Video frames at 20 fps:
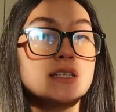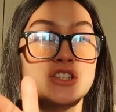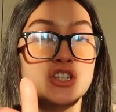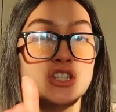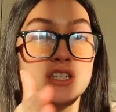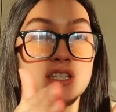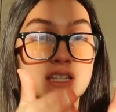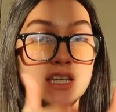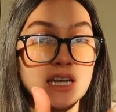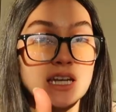It's
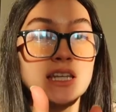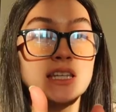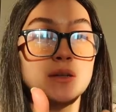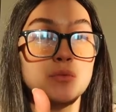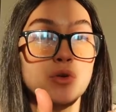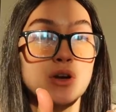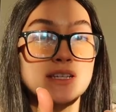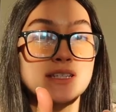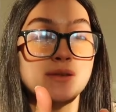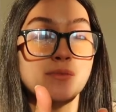just sitting in
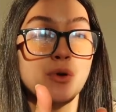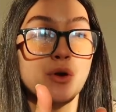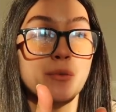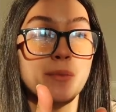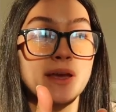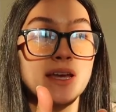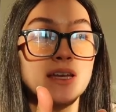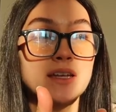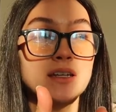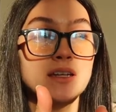the present
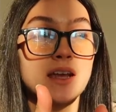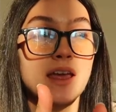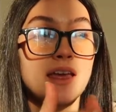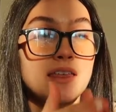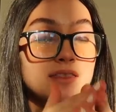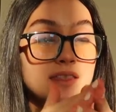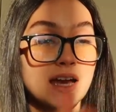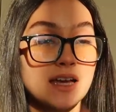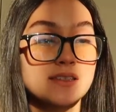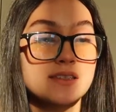moment
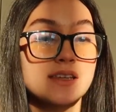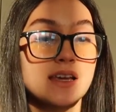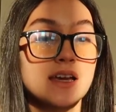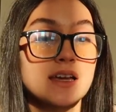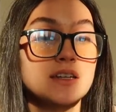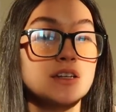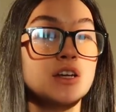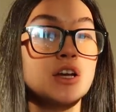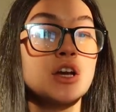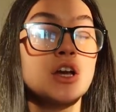and that's
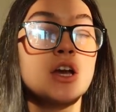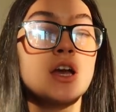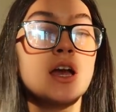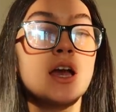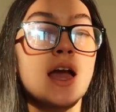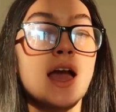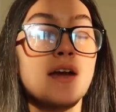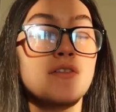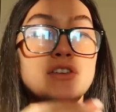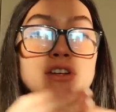it.
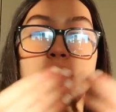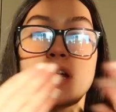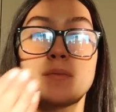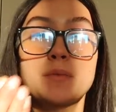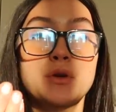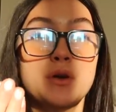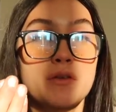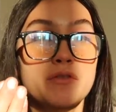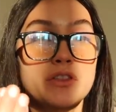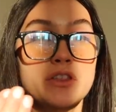Every
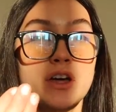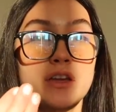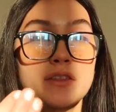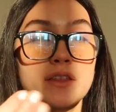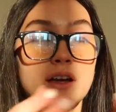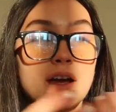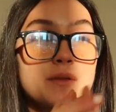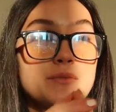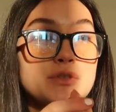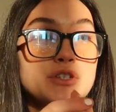time you have a thought
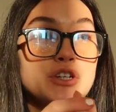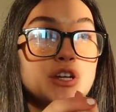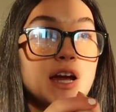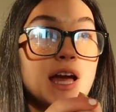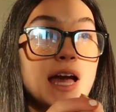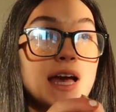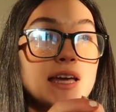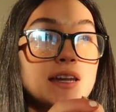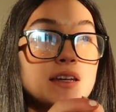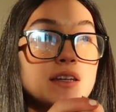that comes to your
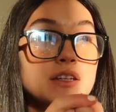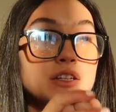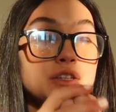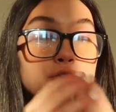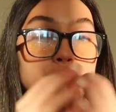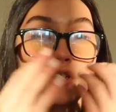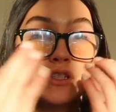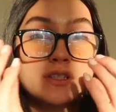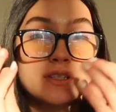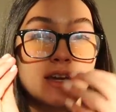head,
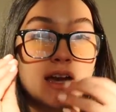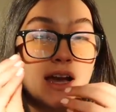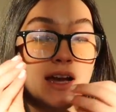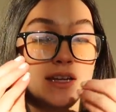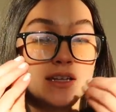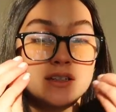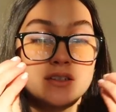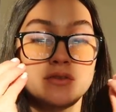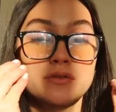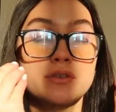you just
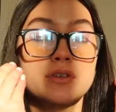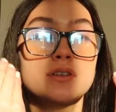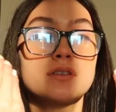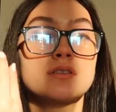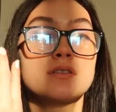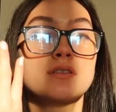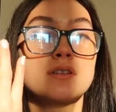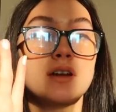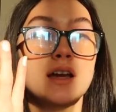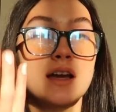kind of
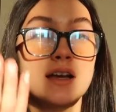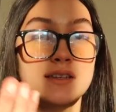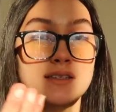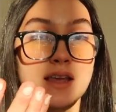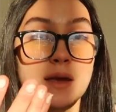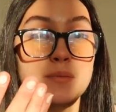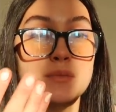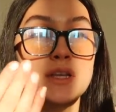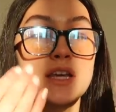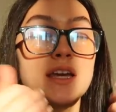
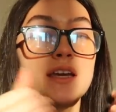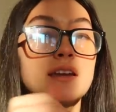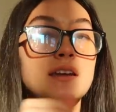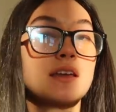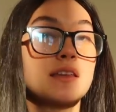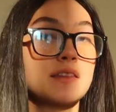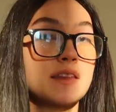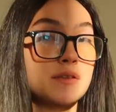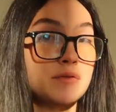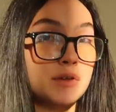accept it
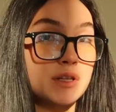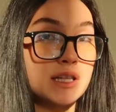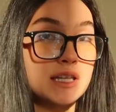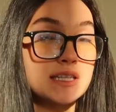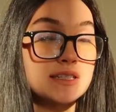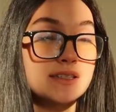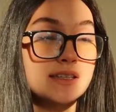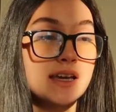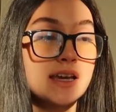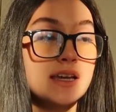and then
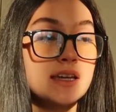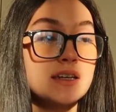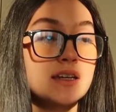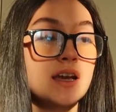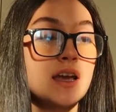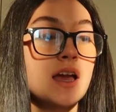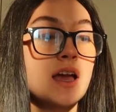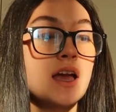release it.